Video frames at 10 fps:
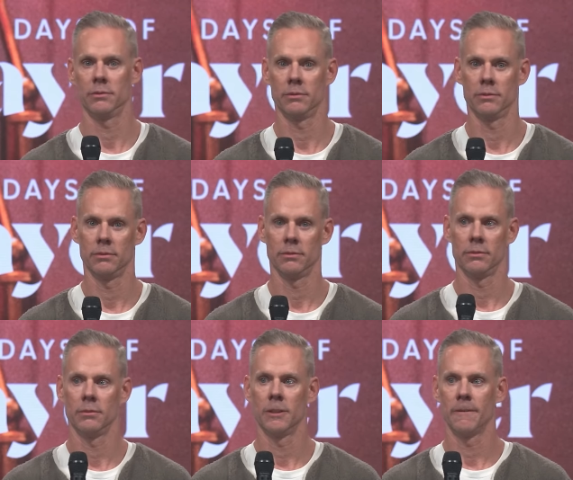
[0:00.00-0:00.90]

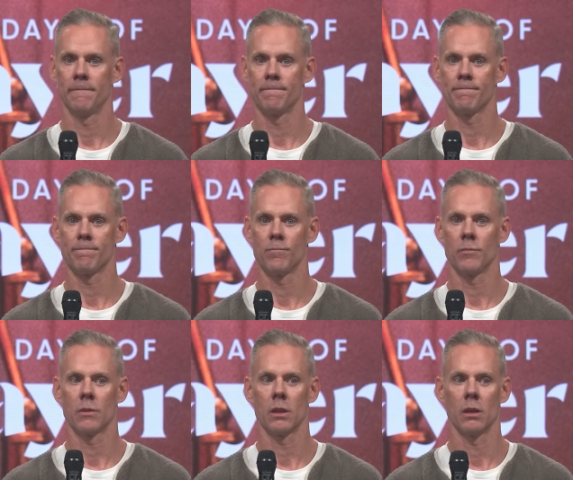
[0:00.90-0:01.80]

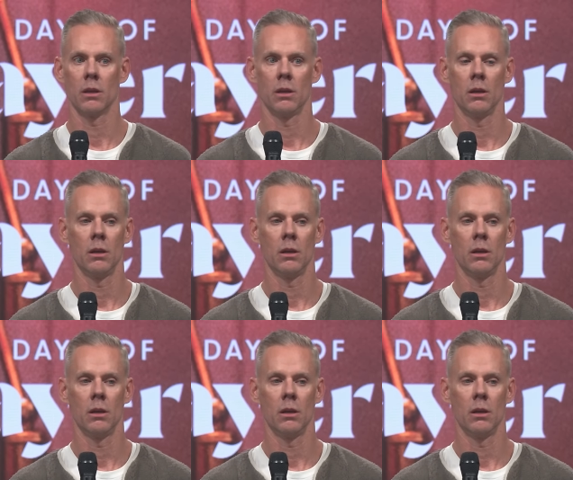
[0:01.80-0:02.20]
Nothing is said.